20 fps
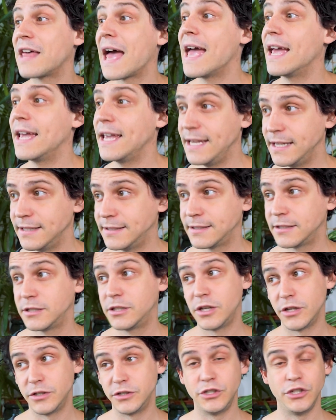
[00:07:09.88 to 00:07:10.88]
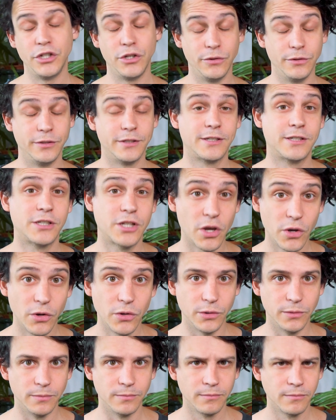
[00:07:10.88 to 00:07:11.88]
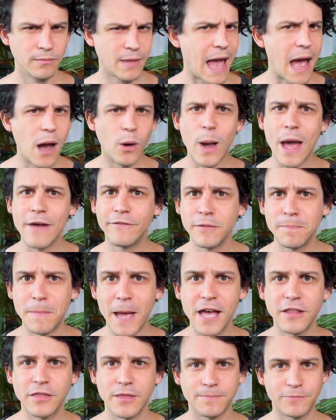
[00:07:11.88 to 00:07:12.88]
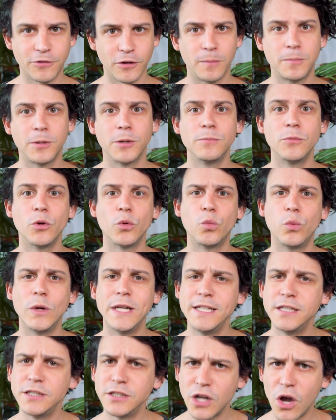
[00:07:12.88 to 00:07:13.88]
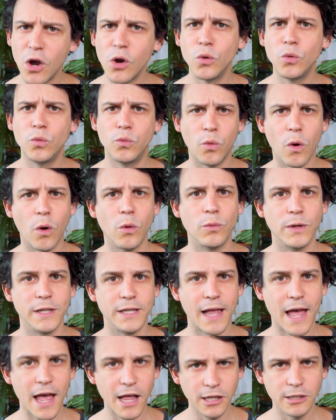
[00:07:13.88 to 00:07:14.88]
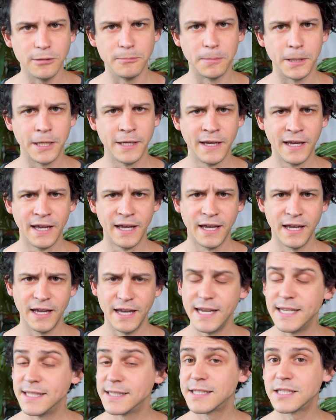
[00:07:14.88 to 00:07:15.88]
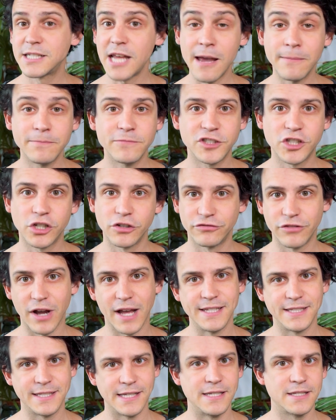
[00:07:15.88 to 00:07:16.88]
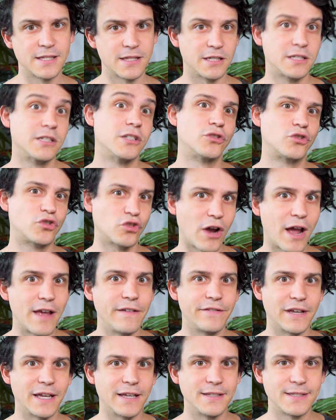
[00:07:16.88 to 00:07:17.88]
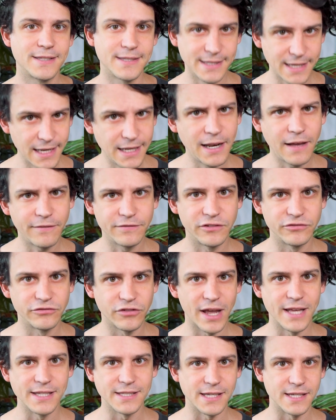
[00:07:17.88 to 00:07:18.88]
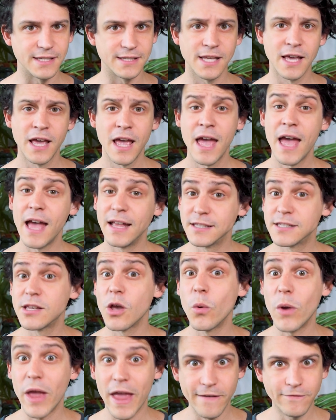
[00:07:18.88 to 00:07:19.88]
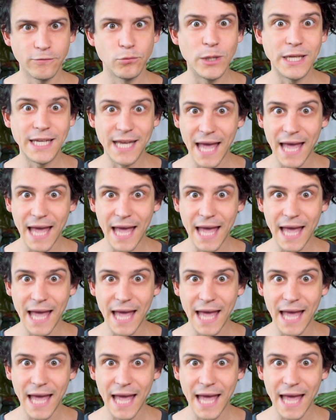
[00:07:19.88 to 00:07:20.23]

there is good news too. However bad the problem, we know what will help. It's temperature rises that are driving sea level rises, and so if we